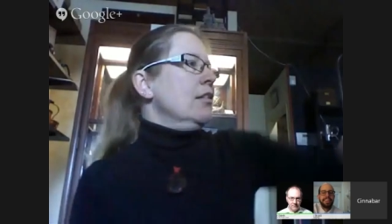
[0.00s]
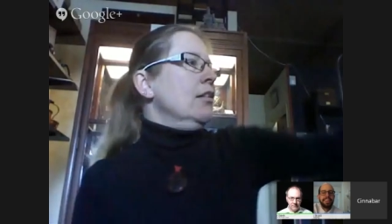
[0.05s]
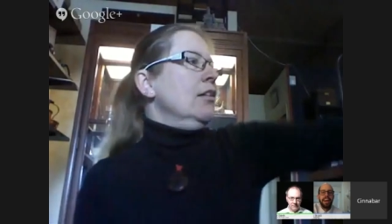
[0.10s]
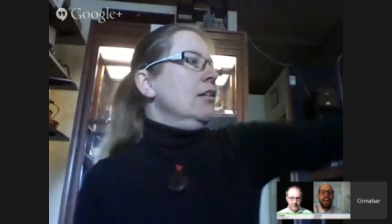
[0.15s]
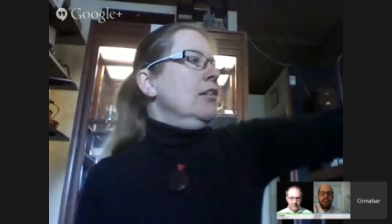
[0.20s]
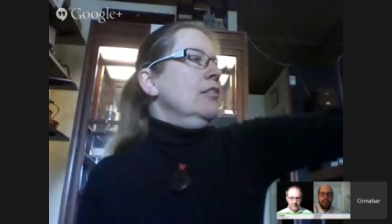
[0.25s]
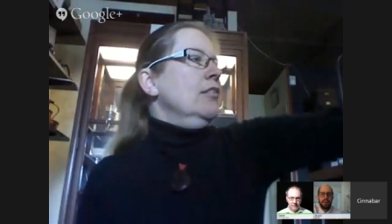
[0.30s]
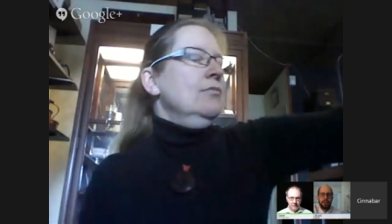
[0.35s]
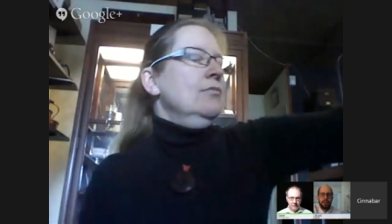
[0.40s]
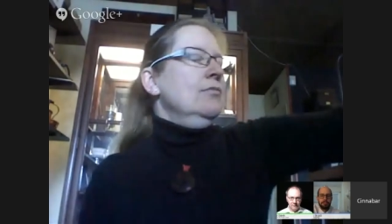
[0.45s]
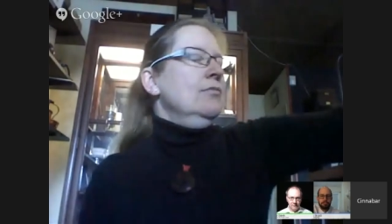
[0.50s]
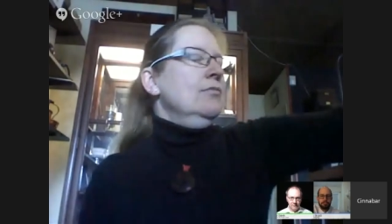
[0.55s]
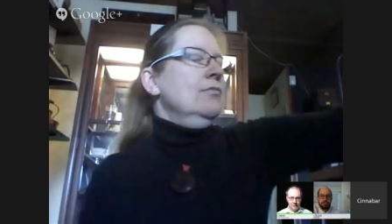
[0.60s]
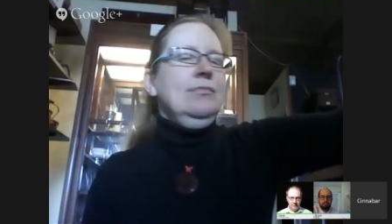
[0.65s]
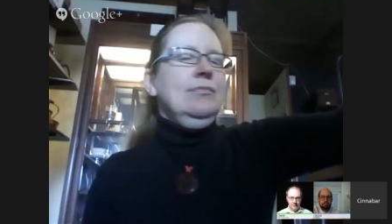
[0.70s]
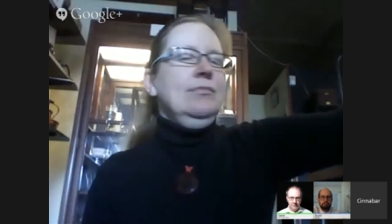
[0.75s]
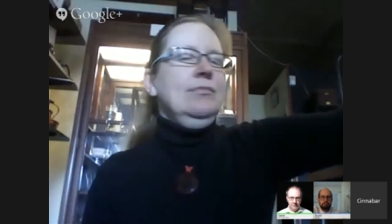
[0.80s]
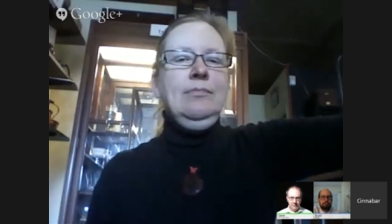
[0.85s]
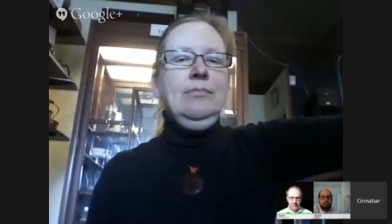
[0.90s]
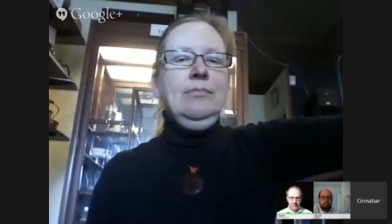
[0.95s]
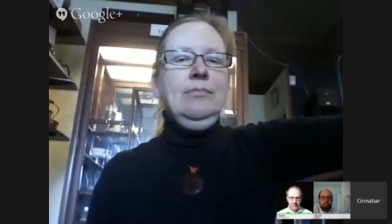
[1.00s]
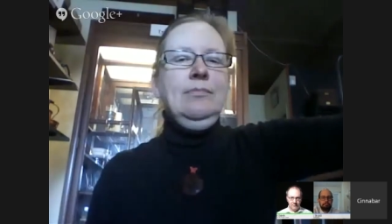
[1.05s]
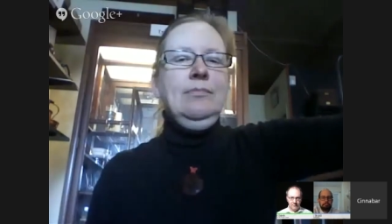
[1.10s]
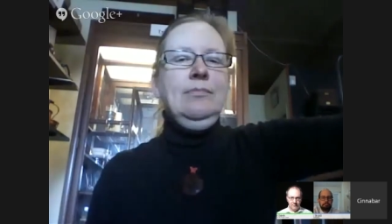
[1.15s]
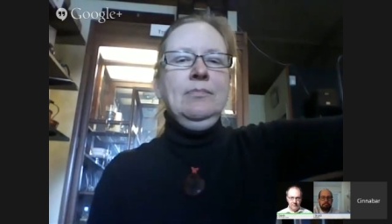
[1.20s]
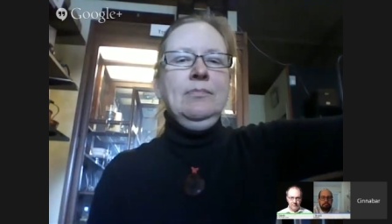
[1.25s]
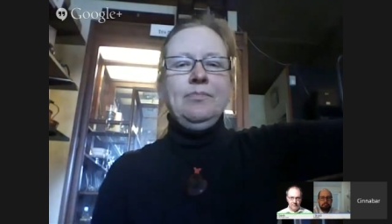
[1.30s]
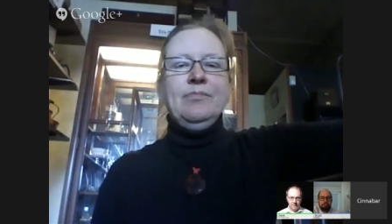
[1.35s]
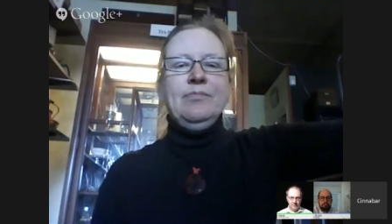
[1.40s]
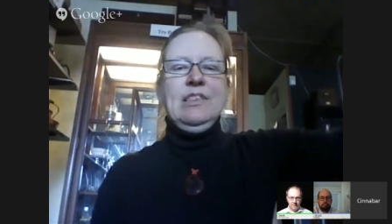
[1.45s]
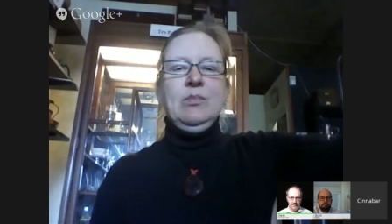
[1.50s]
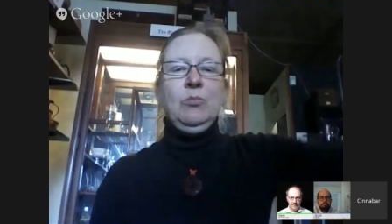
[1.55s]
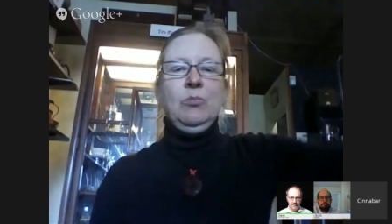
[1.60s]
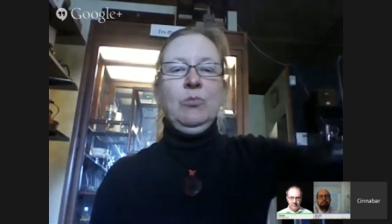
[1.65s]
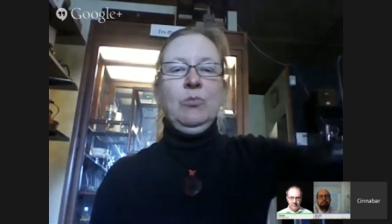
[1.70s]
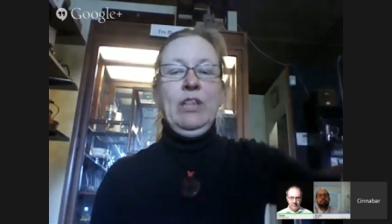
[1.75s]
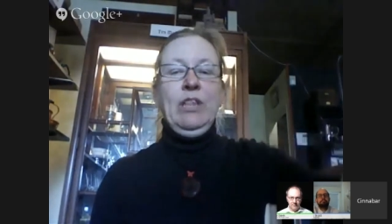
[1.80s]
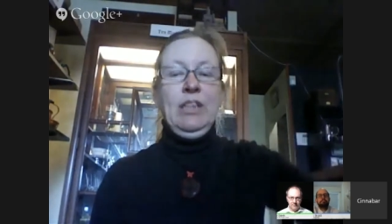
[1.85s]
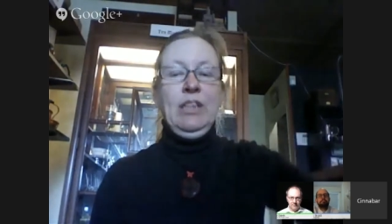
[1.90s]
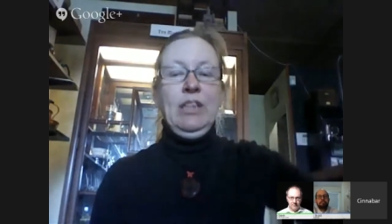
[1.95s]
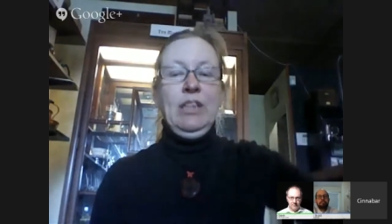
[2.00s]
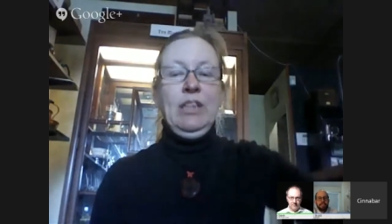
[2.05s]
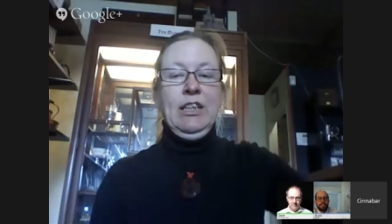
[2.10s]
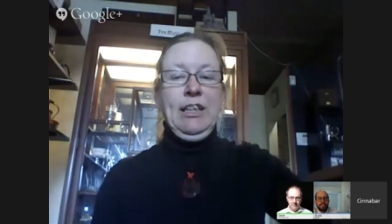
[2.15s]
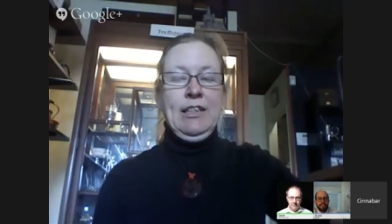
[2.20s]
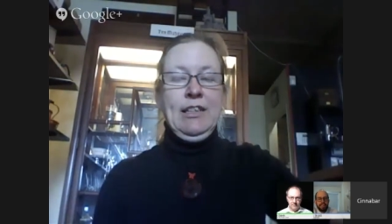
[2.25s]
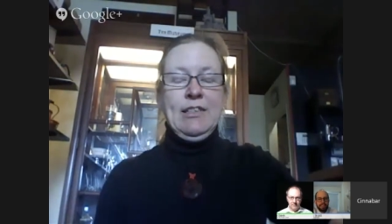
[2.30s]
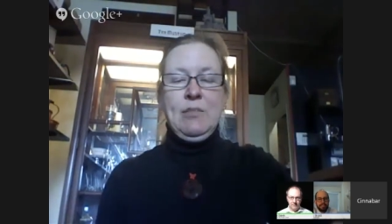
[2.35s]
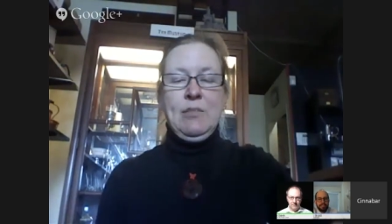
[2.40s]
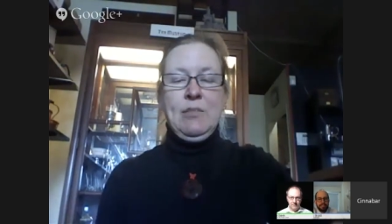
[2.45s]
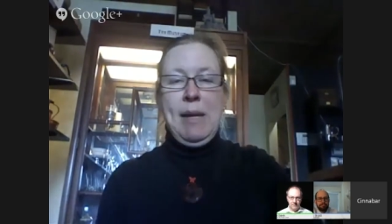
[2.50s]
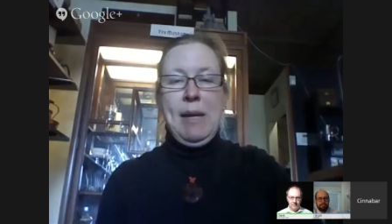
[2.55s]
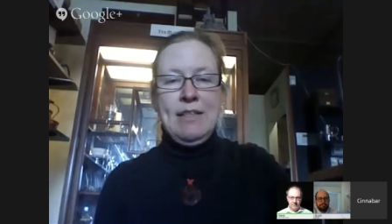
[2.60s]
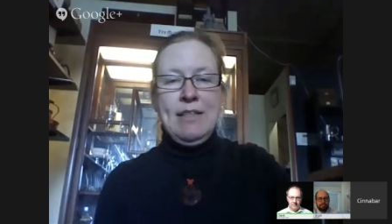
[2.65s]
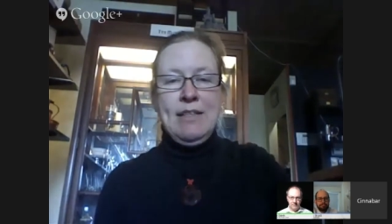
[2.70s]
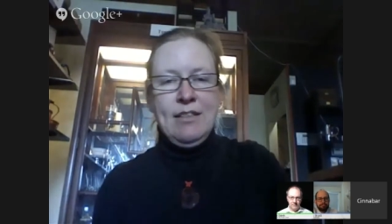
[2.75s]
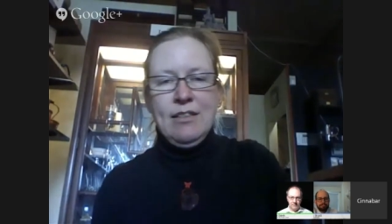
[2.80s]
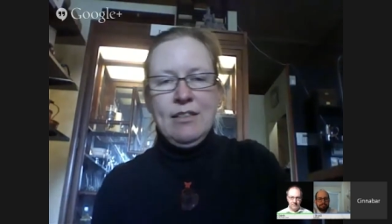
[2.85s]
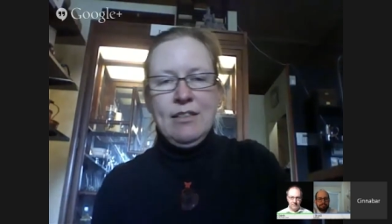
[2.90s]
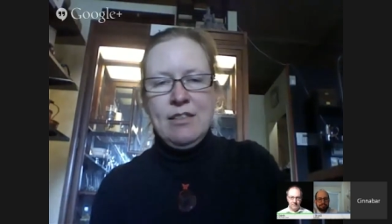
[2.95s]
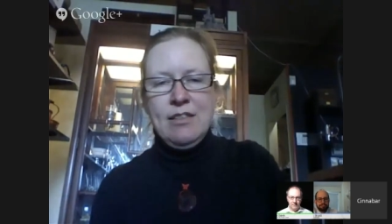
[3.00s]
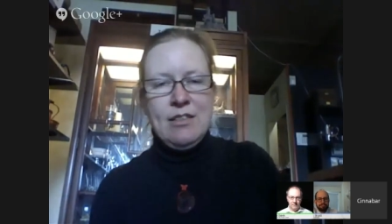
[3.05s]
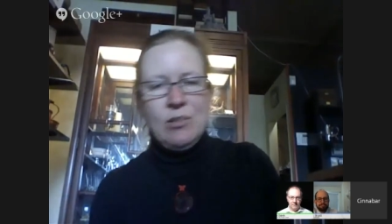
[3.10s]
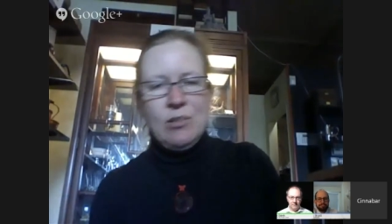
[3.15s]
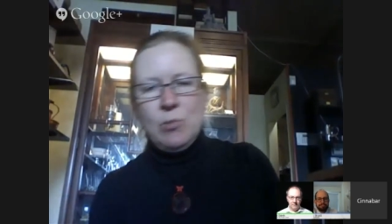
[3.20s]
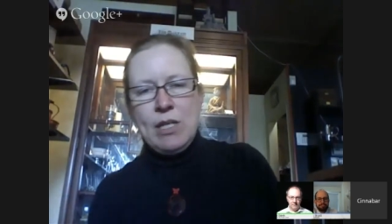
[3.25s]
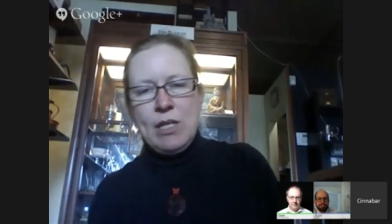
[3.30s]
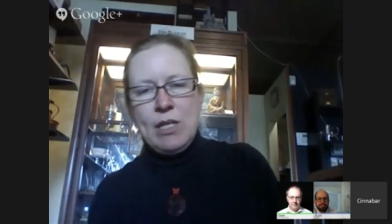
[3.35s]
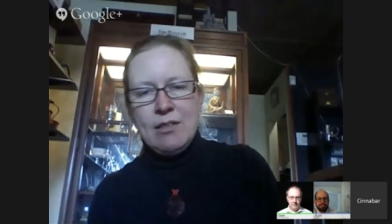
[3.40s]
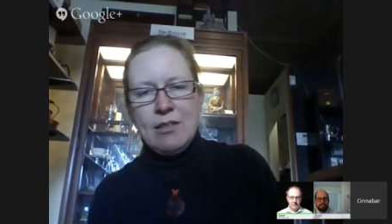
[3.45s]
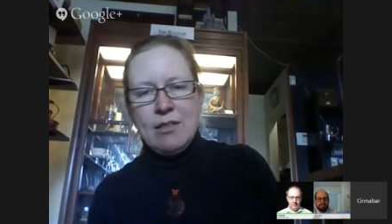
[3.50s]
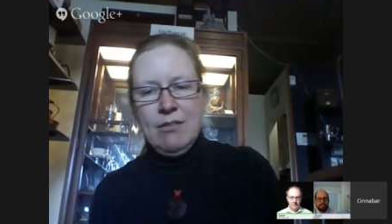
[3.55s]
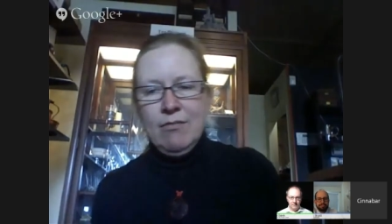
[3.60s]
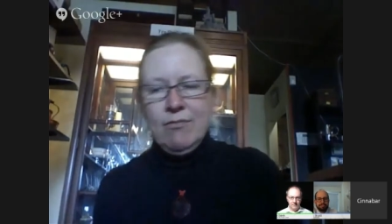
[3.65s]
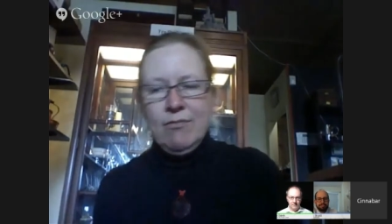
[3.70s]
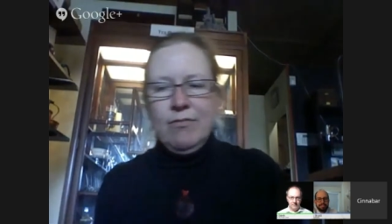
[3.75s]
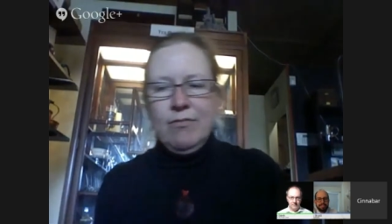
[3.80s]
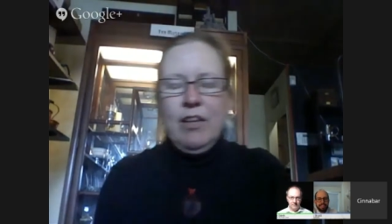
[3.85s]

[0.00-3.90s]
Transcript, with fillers: Oh, it's amazingly sweet and